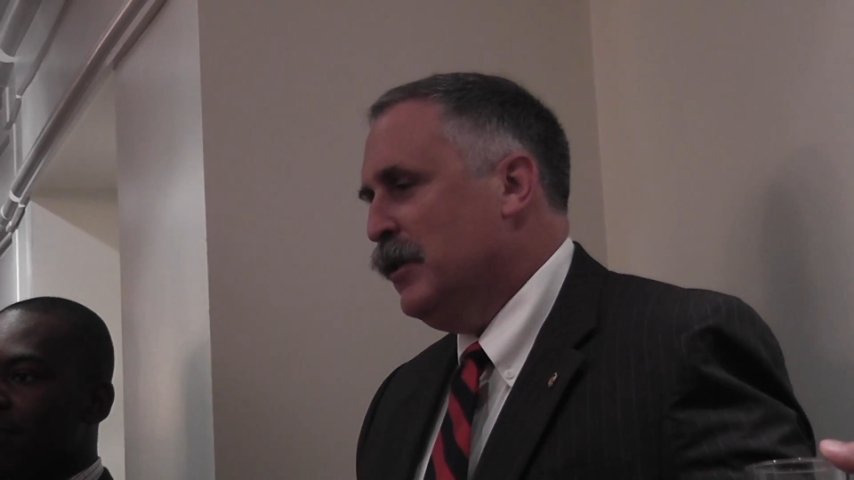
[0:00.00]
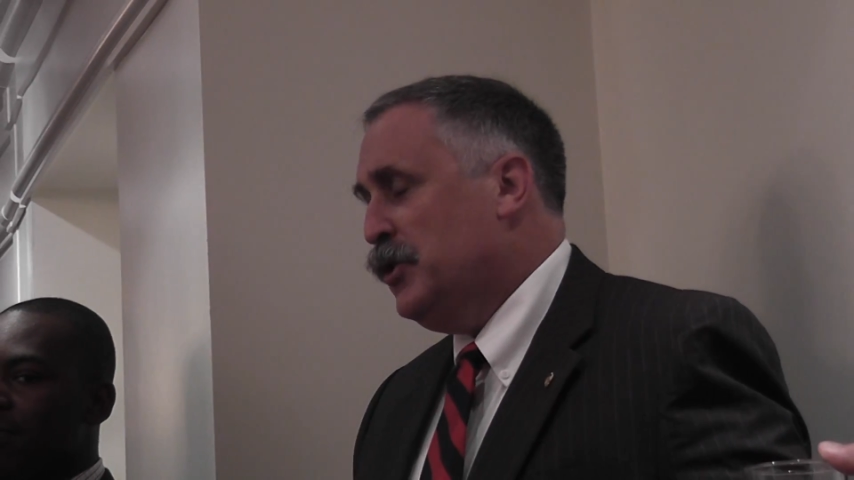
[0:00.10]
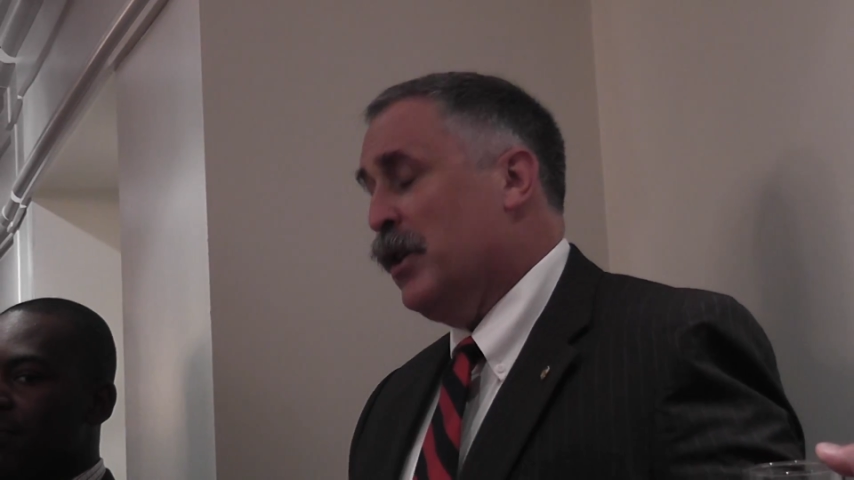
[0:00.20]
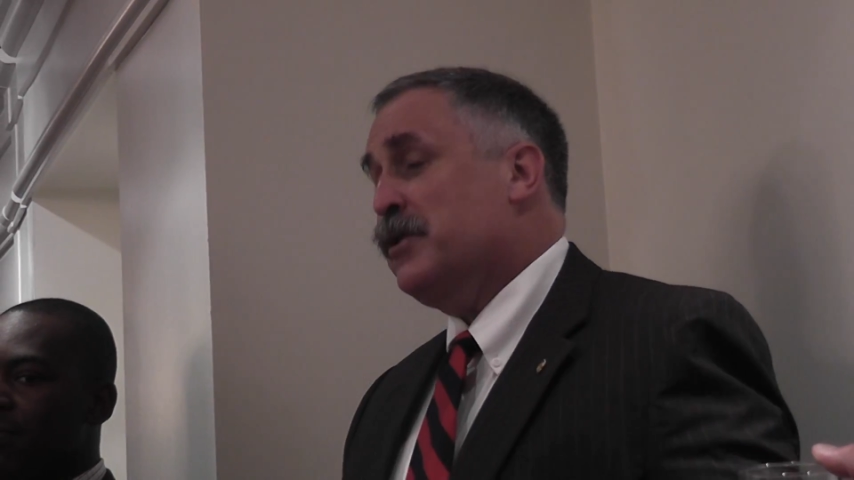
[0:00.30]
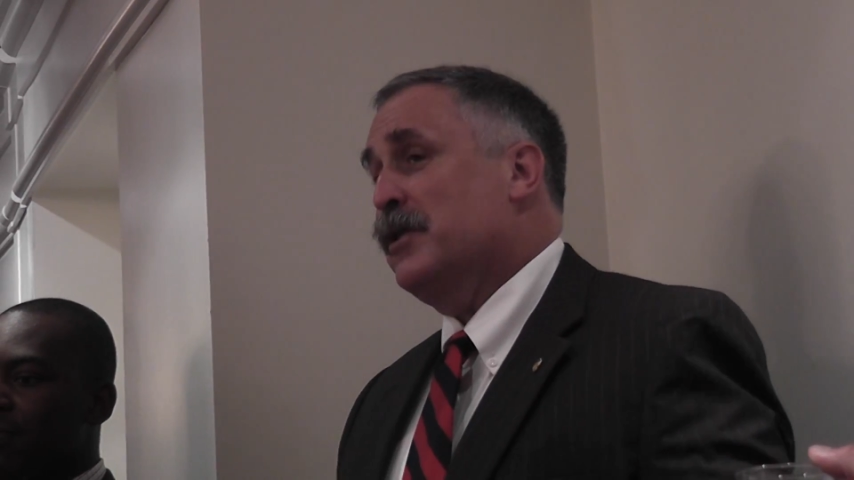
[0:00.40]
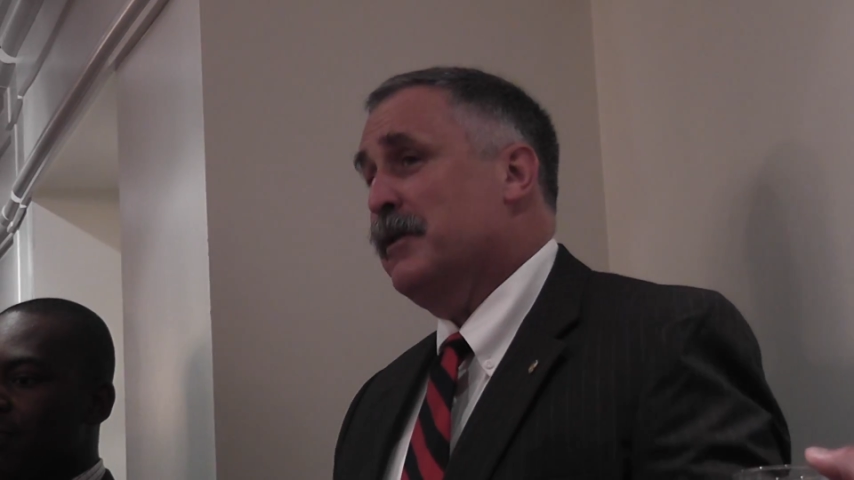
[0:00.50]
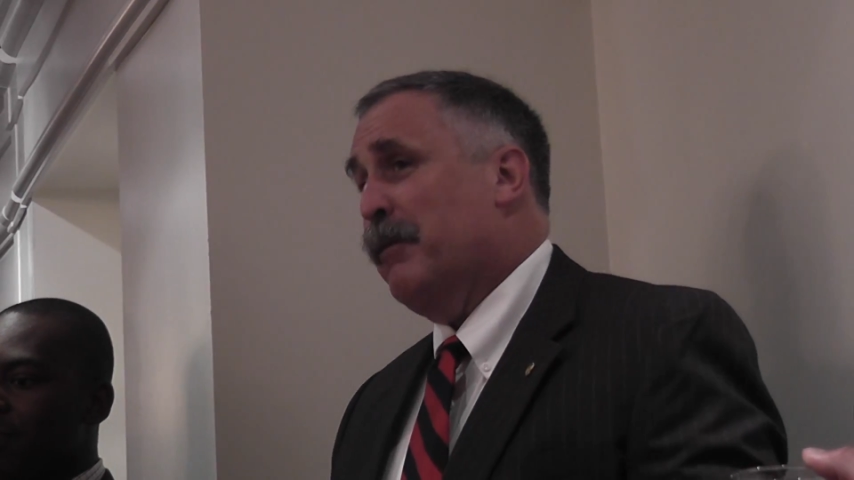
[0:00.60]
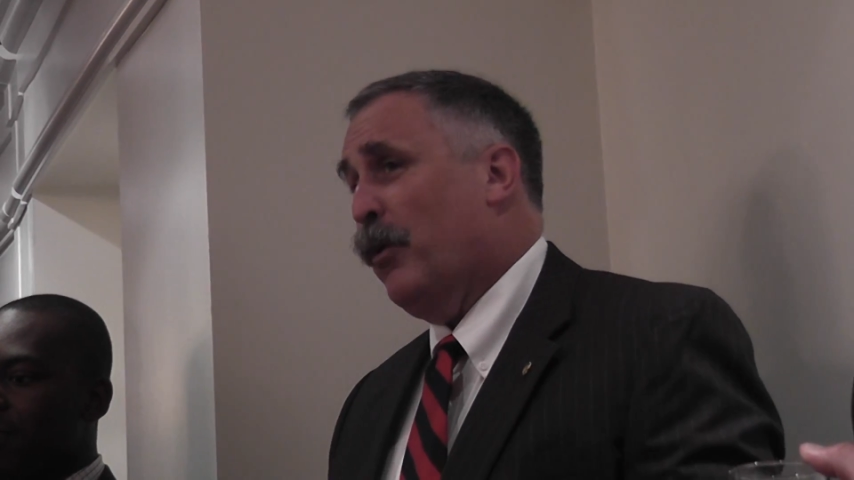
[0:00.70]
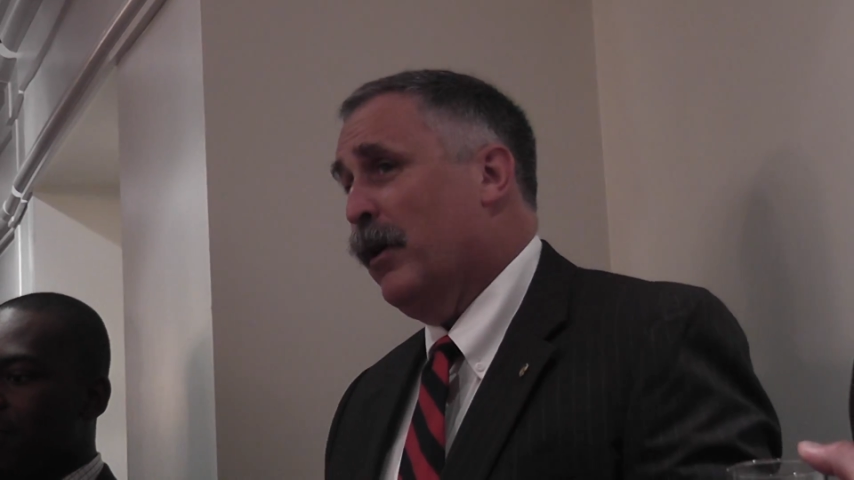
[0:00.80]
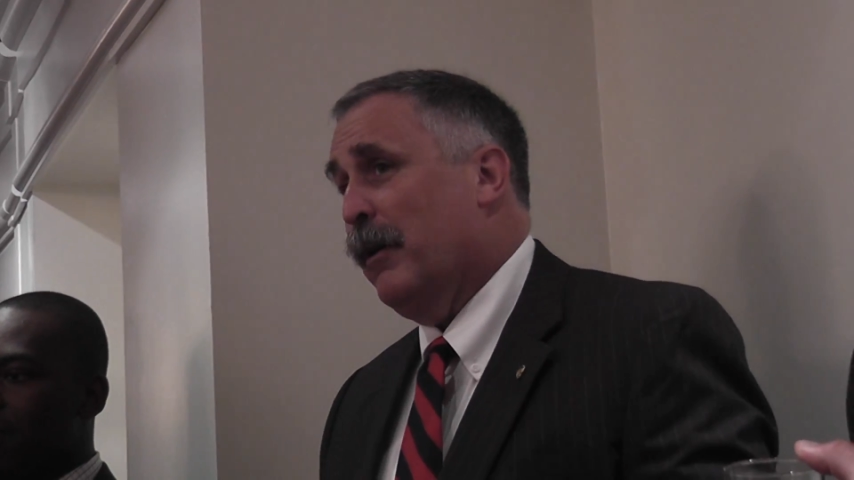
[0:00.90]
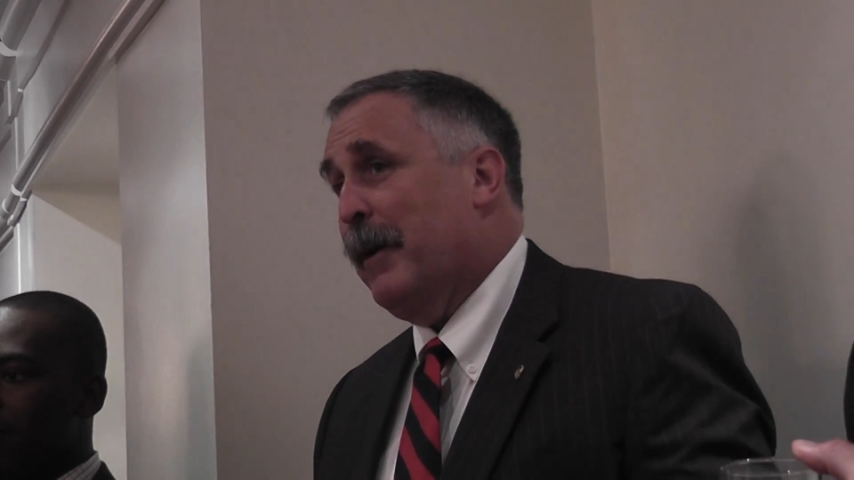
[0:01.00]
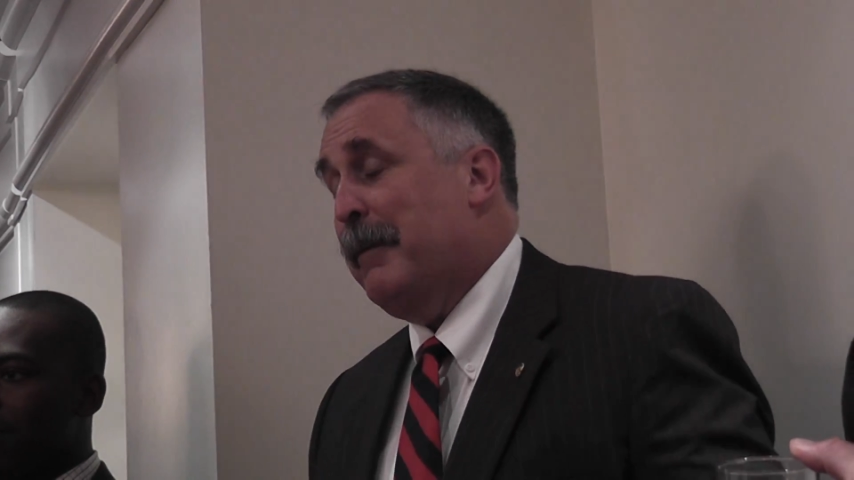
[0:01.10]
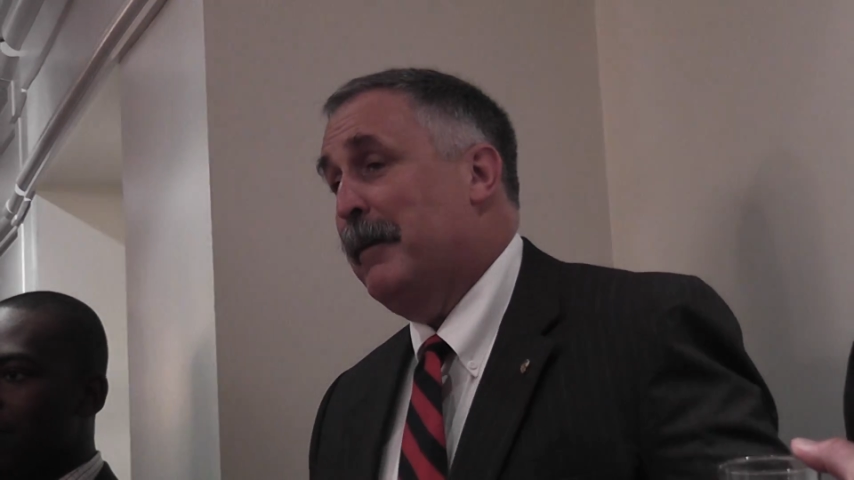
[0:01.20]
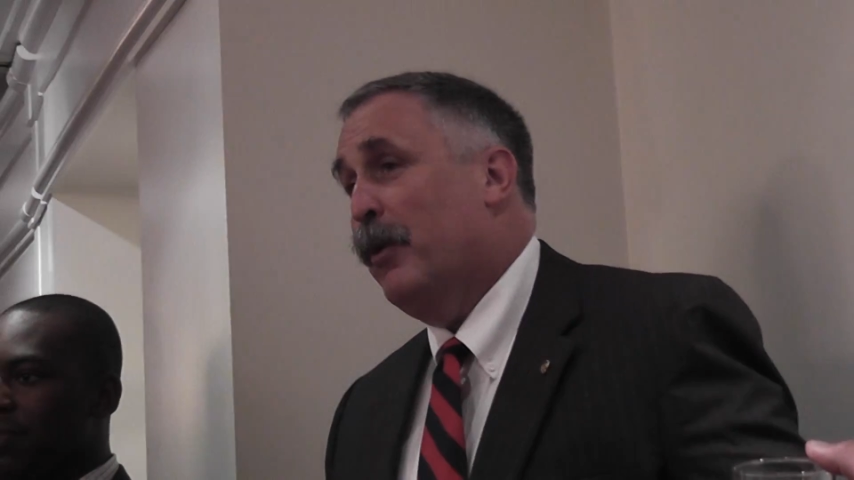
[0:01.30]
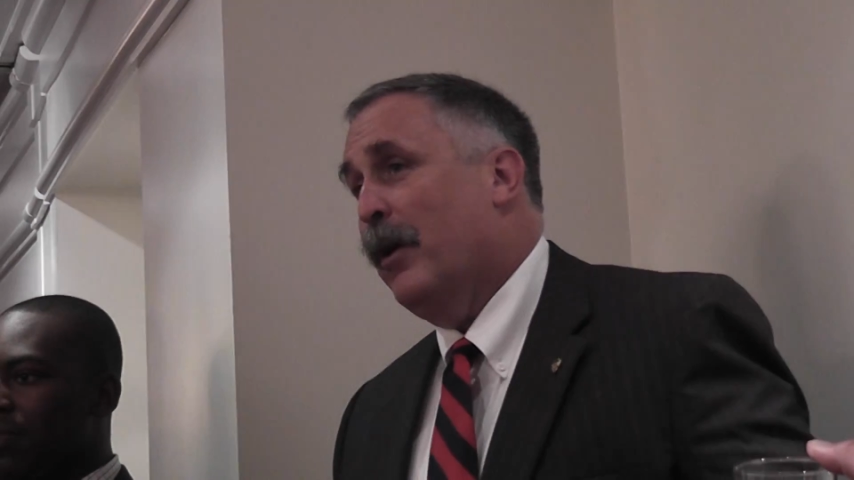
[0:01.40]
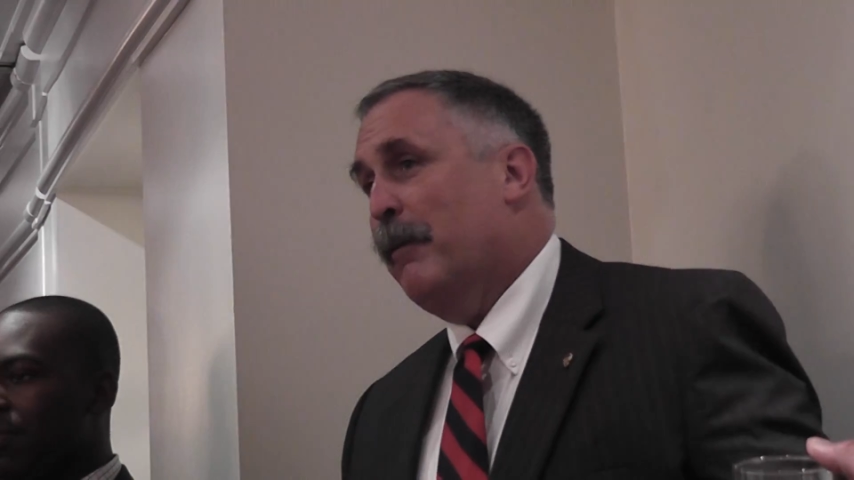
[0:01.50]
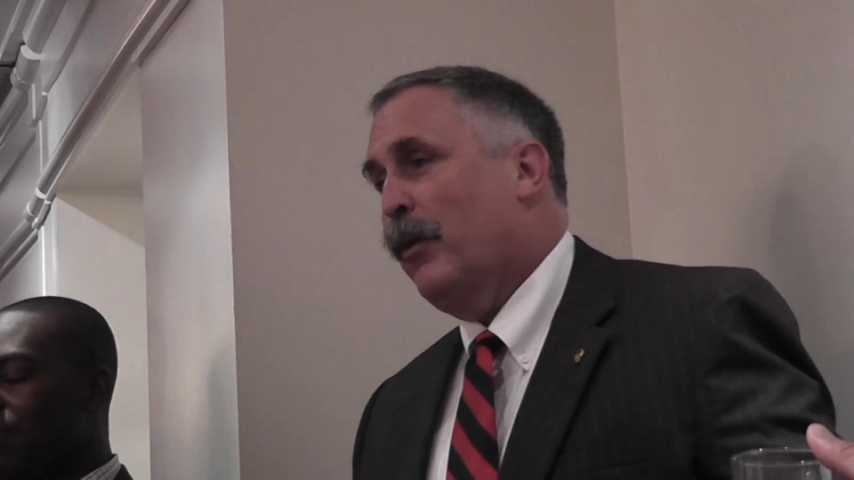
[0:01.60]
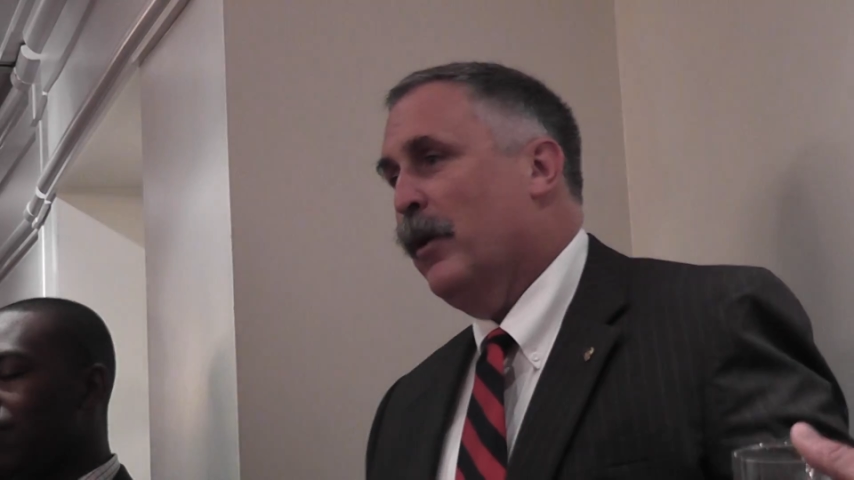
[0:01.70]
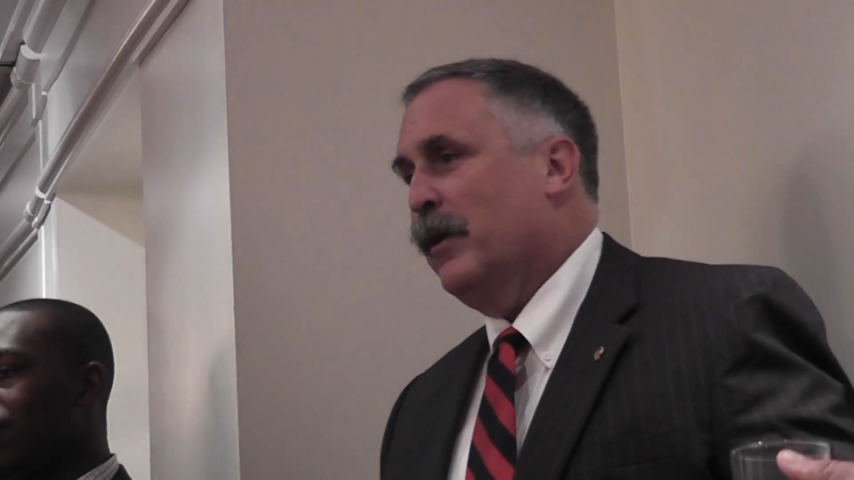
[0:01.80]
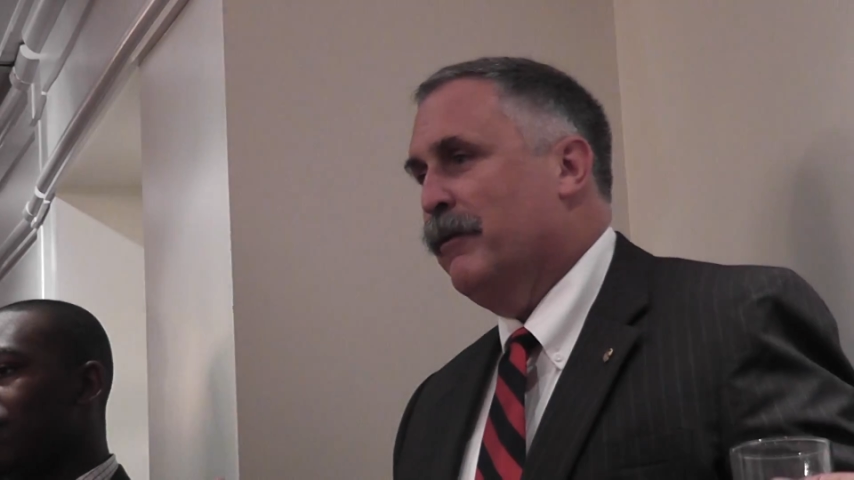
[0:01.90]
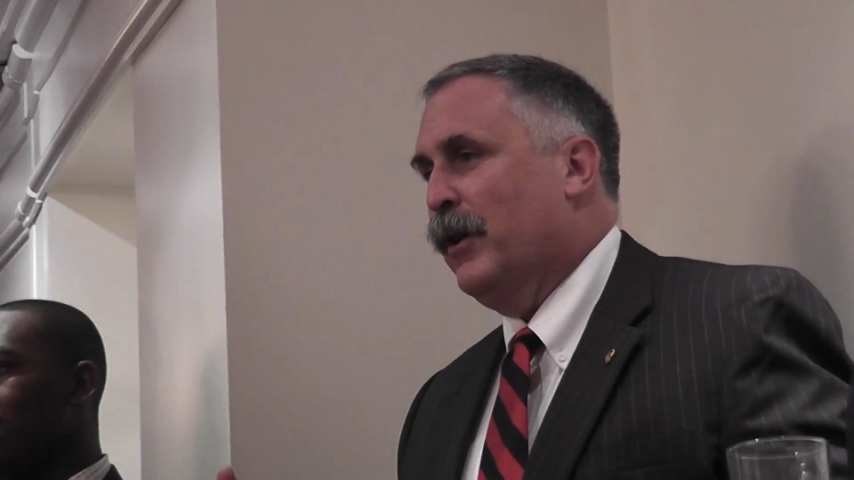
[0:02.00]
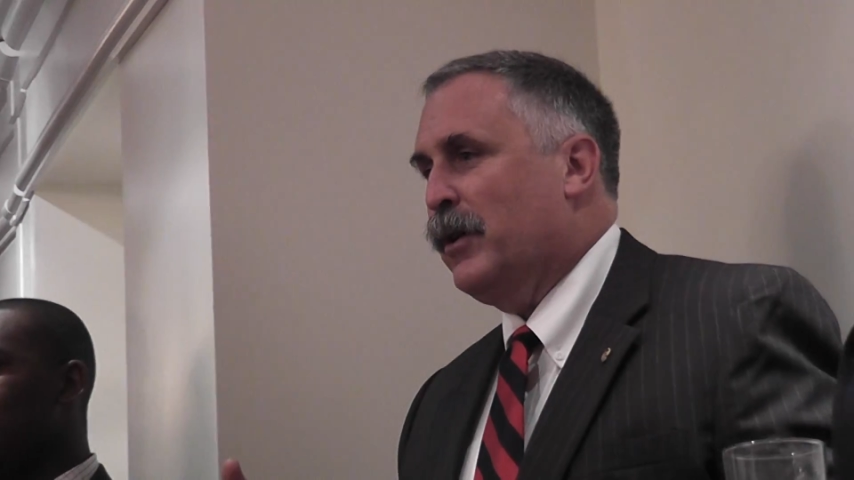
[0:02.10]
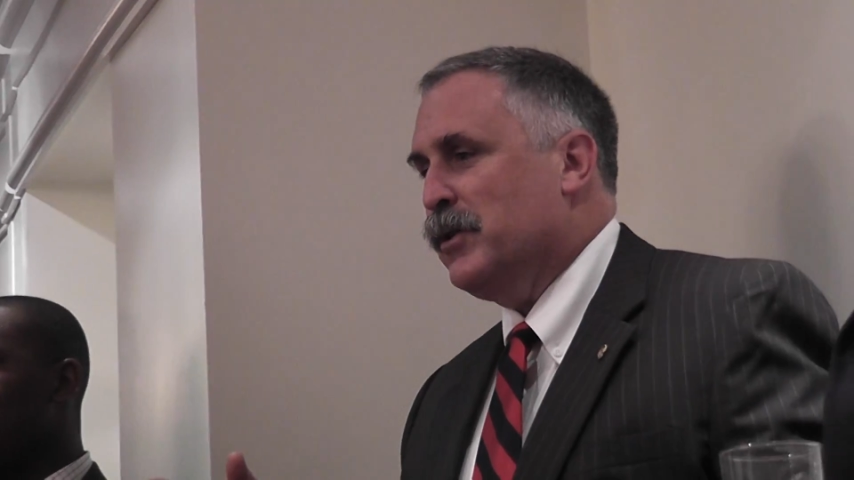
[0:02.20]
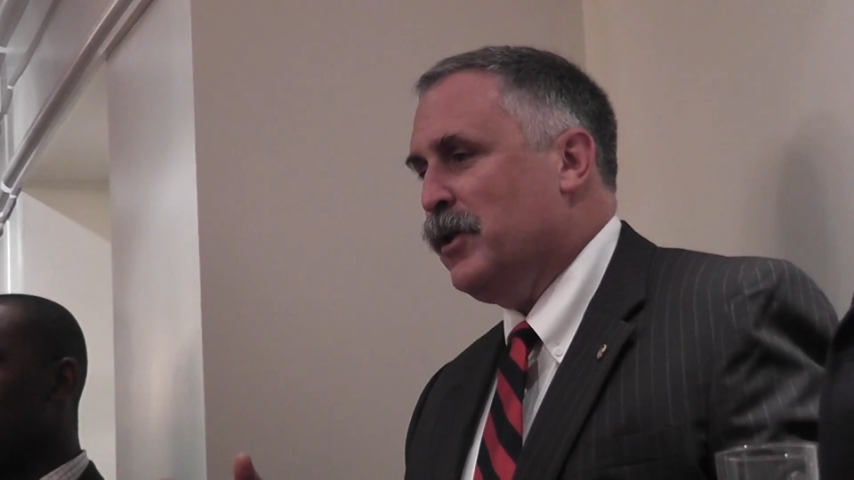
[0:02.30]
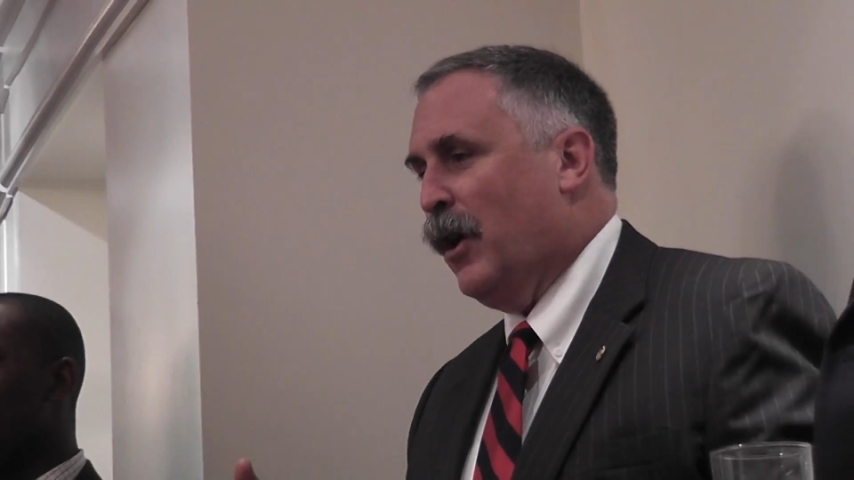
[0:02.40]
just as important, or maybe more important, to focus